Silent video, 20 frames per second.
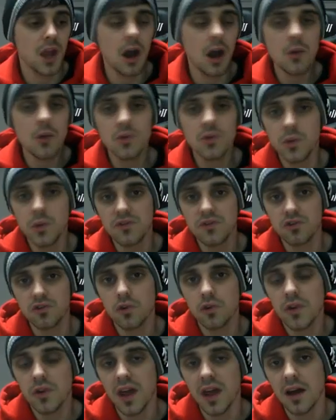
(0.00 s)
I would
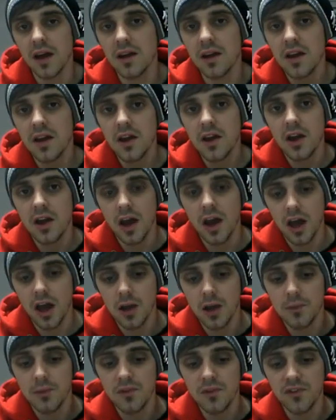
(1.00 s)
withdraw that
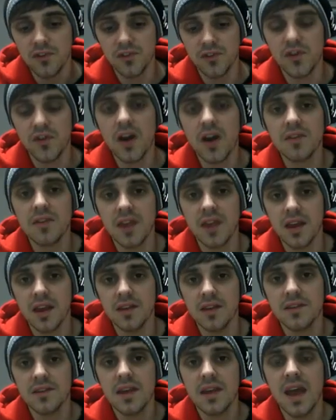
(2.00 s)
for 5
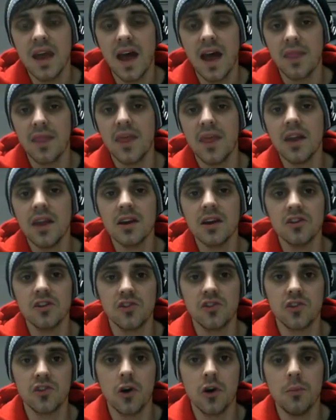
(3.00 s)
days, and then I can
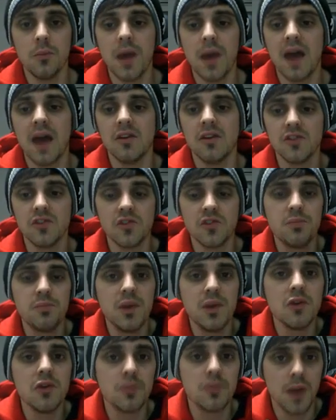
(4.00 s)
just compound and just
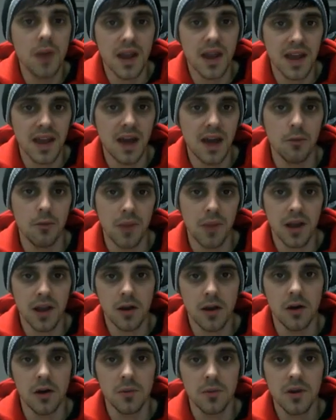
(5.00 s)
build my account
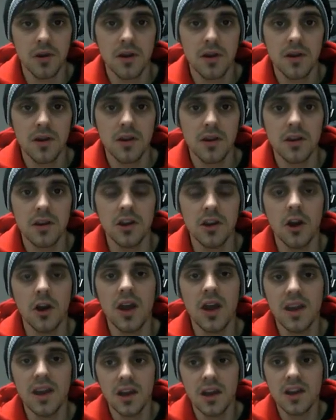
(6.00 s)
back up,
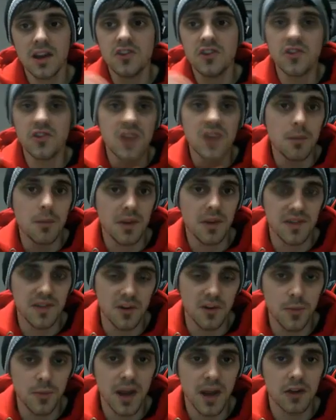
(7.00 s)
and then I can just get
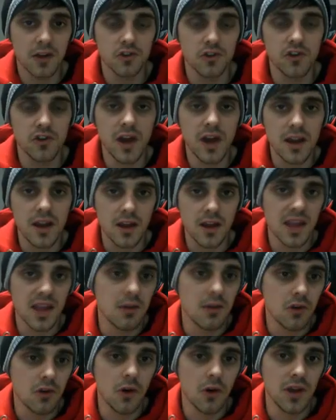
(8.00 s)
myself back on track and
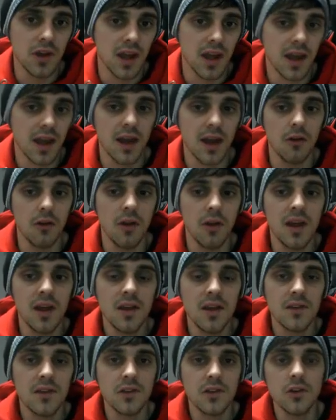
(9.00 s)
keep growing the account.
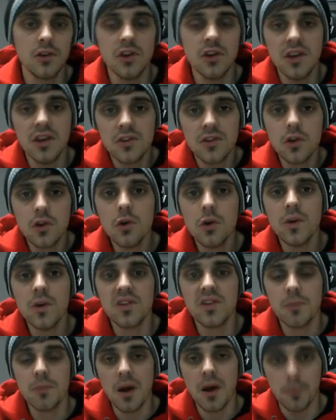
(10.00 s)
So it's not
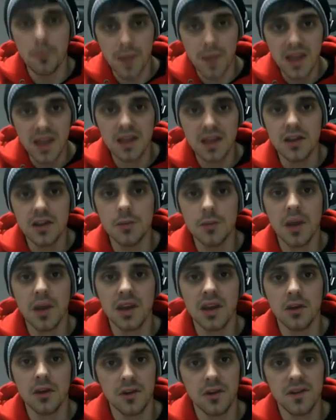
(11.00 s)
always about making the
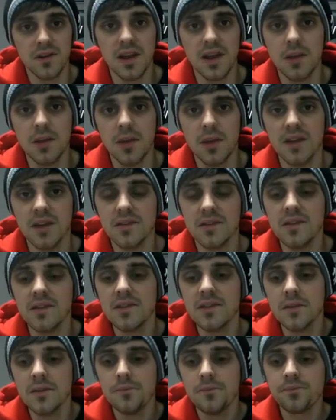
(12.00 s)
money on a daily
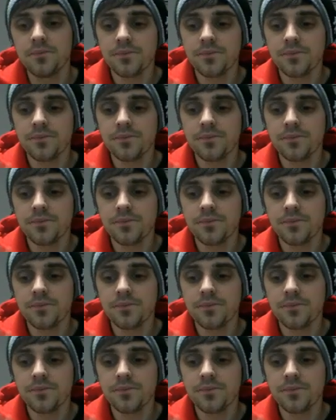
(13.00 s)
basis.